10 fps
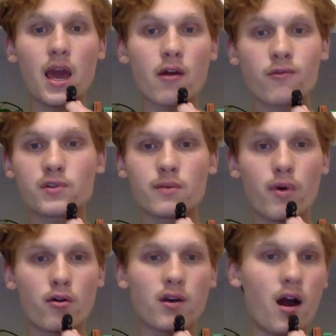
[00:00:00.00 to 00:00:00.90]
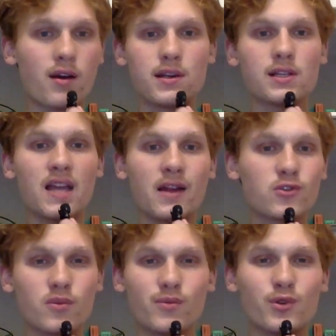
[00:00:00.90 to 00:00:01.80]
errors about God and His
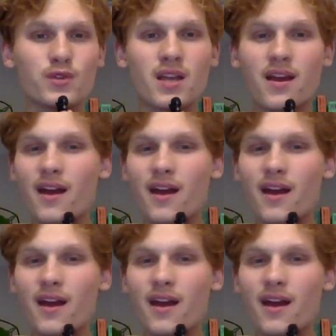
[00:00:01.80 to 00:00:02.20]
attributes